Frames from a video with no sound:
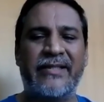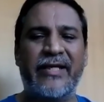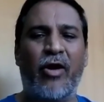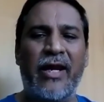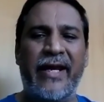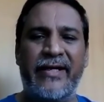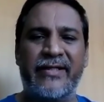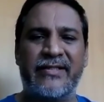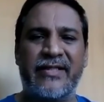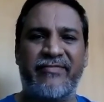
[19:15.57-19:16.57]
I think all
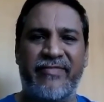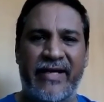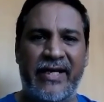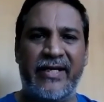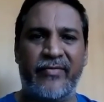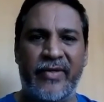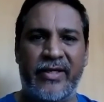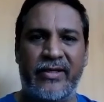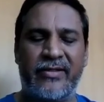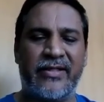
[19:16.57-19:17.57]
lenders are fairly
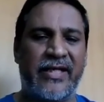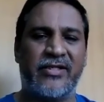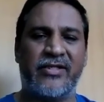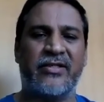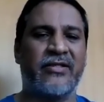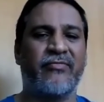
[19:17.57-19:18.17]
aware that